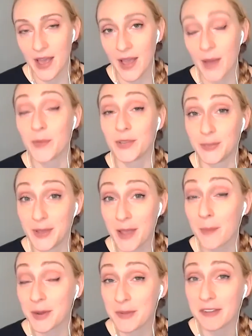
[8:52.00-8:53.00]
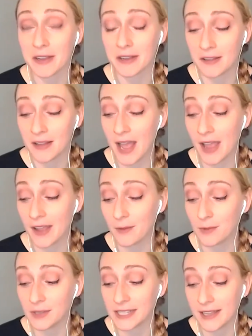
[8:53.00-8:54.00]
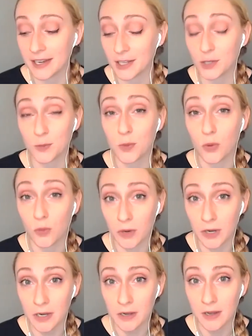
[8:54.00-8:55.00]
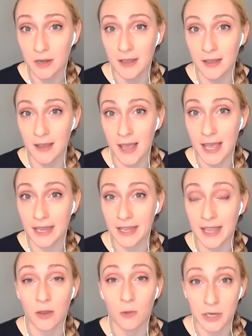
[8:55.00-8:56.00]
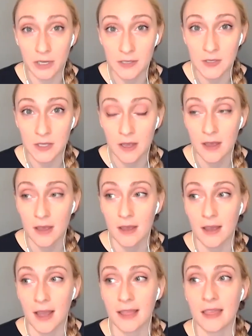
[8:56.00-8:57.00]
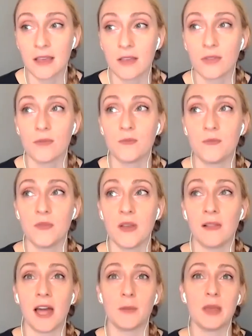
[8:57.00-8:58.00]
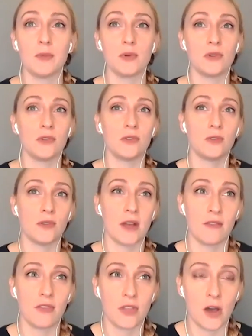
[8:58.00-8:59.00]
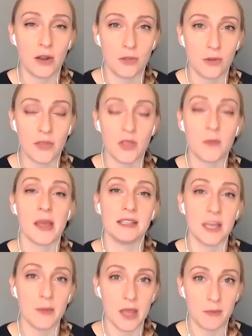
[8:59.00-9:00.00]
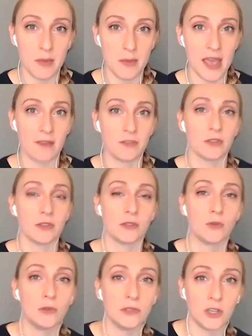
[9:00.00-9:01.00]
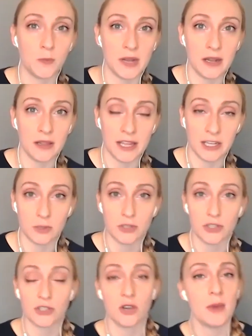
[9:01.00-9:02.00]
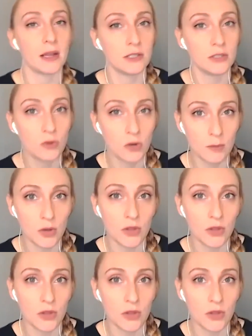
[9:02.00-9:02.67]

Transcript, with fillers: um, to be, I'm going to be real. I will say that it's poor and getting worse. I think a lot of people have thought throughout the pandemic, maybe after the schools opened, things would just go back to normal,